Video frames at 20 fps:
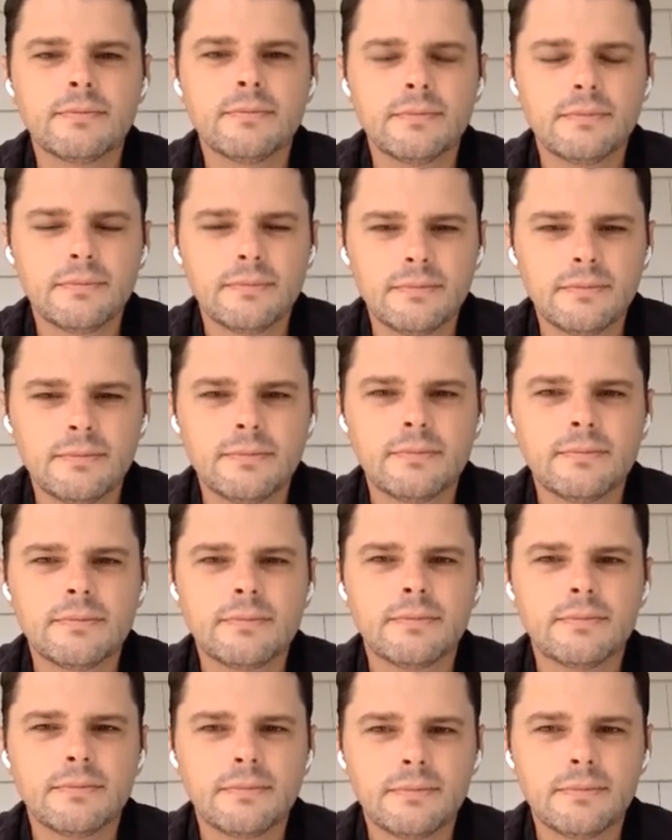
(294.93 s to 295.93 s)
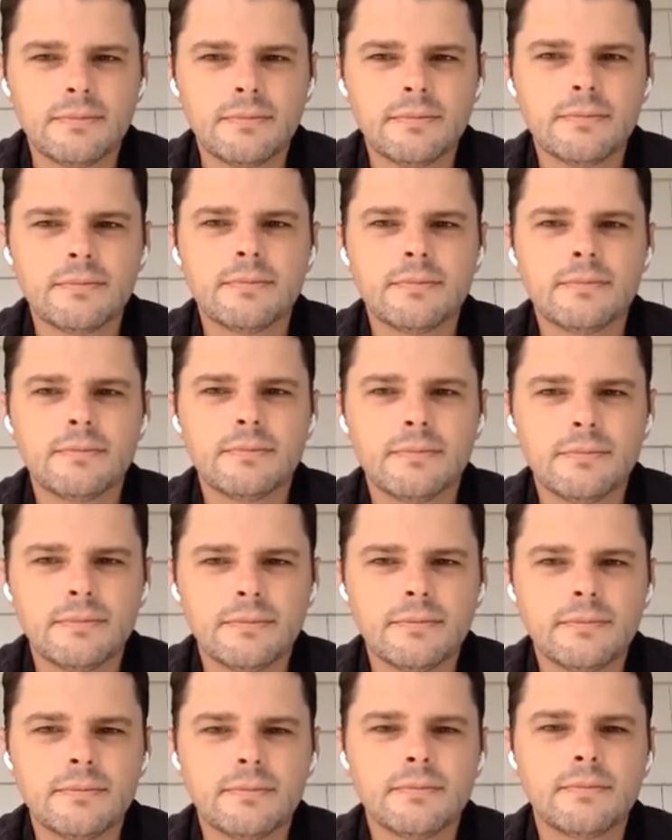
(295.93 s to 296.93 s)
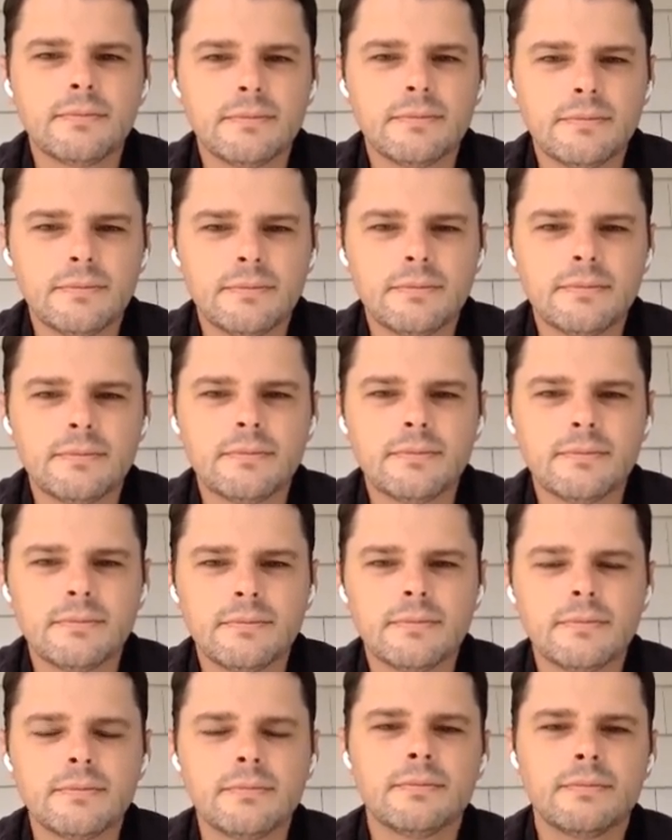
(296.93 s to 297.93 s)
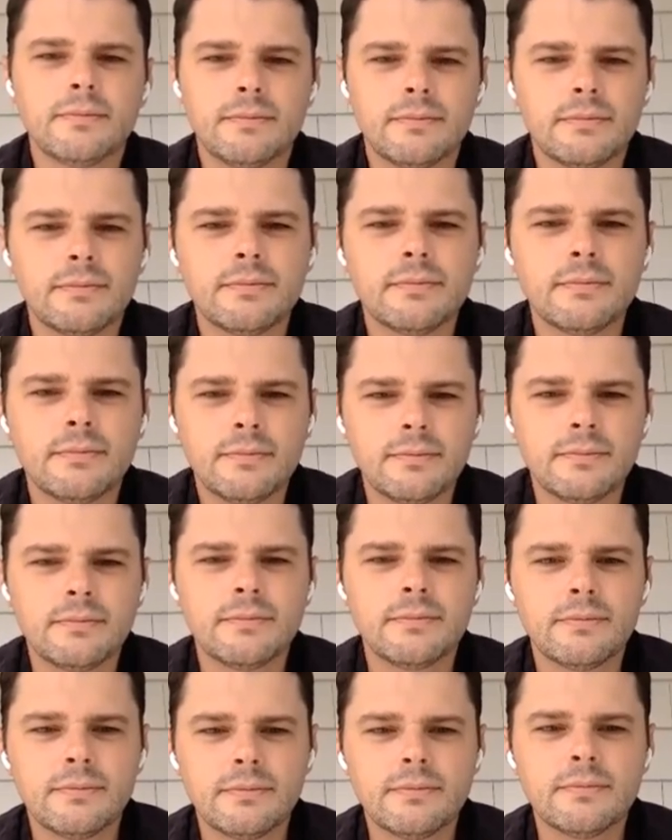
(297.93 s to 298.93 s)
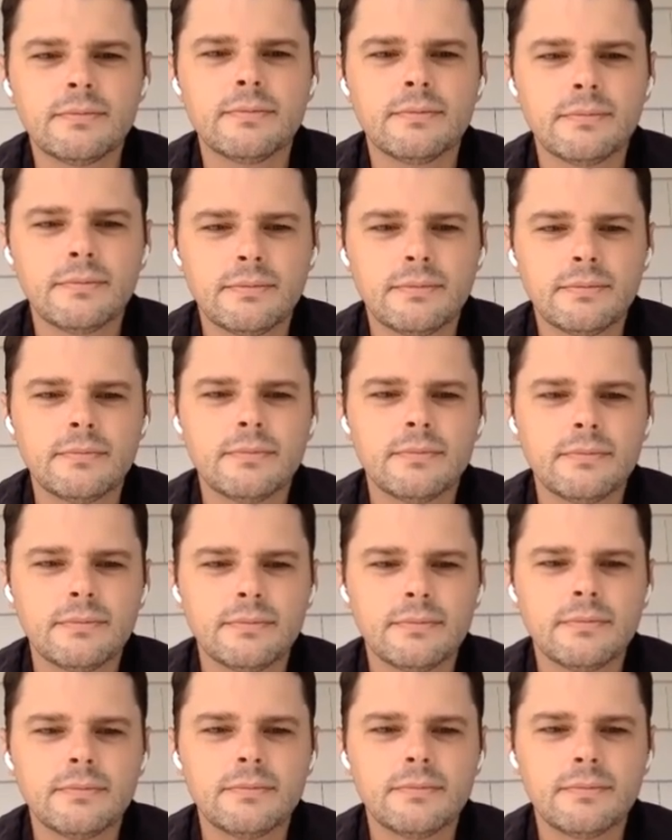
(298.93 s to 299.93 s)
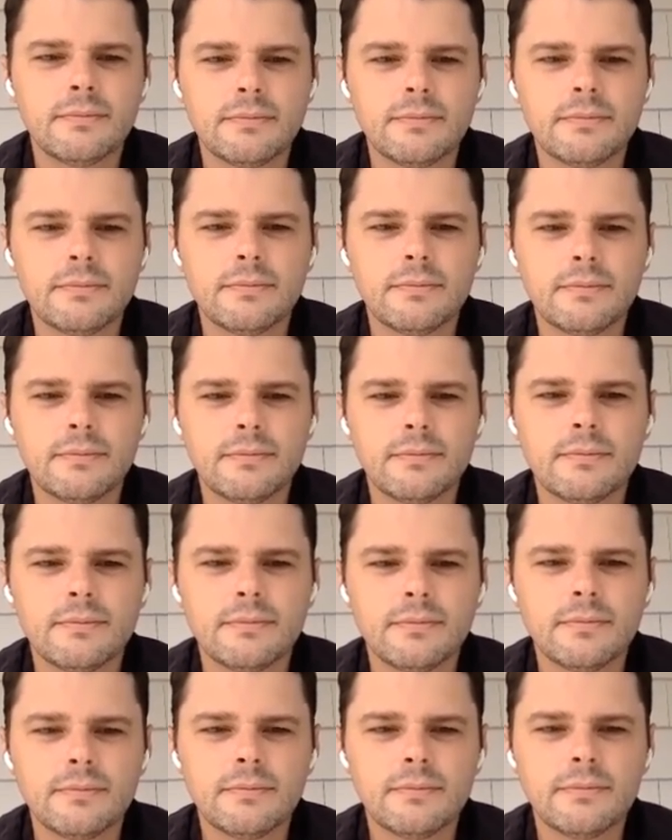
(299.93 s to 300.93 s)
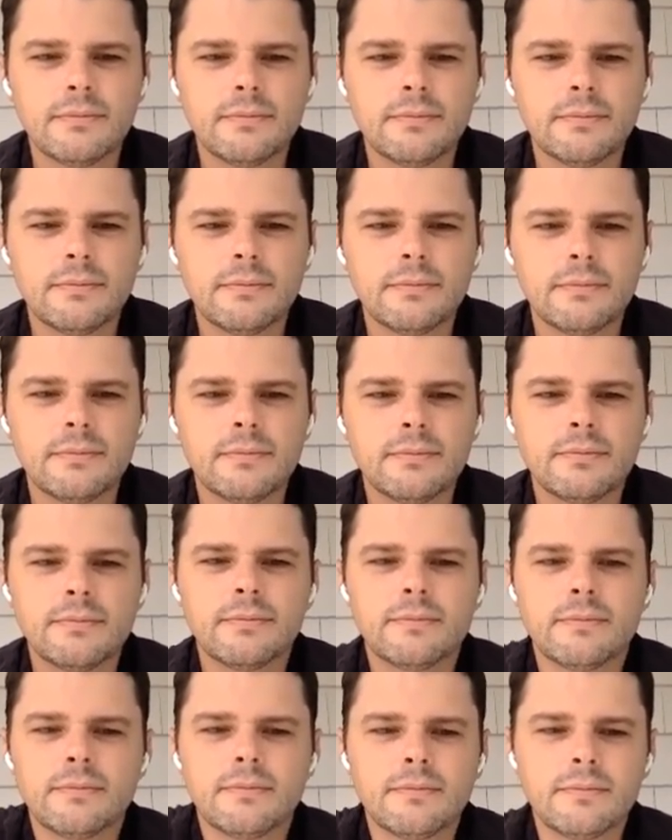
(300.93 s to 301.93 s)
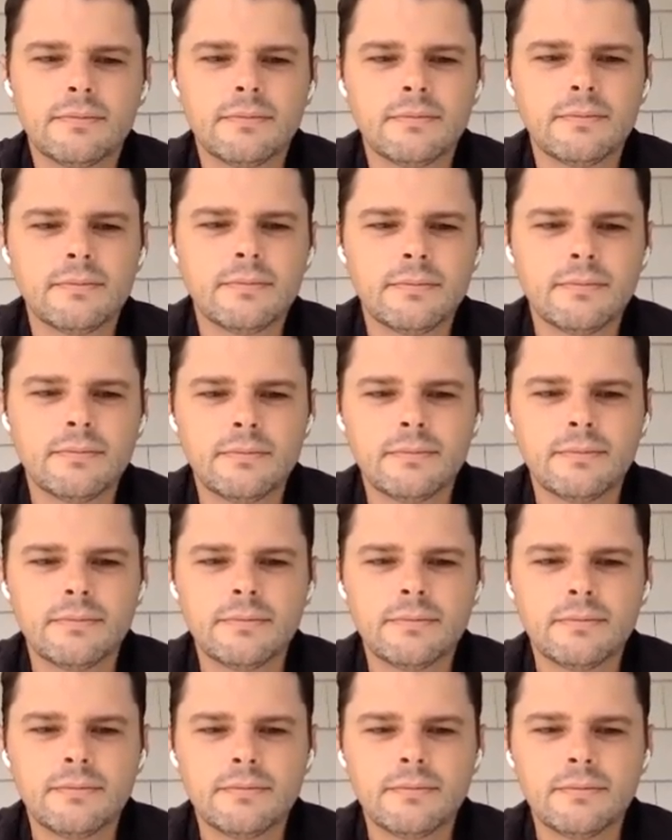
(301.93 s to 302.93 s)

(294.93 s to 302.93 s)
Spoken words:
(not speaking)